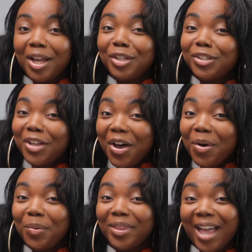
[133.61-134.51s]

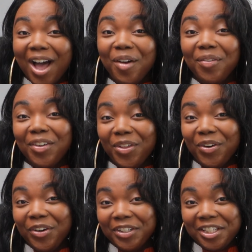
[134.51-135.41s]
So without
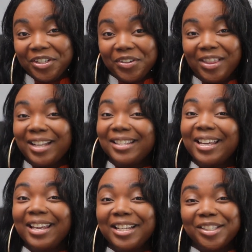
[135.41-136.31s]
further ado, let's
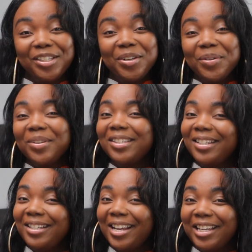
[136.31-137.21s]
get into
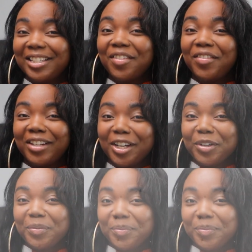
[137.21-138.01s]
today's video.